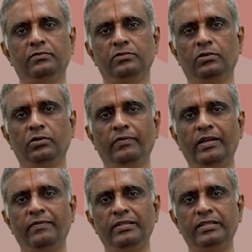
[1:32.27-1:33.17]
So when
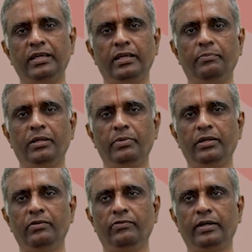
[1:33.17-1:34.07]
we say,
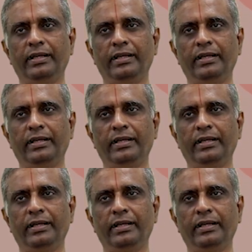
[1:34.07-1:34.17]
maybe for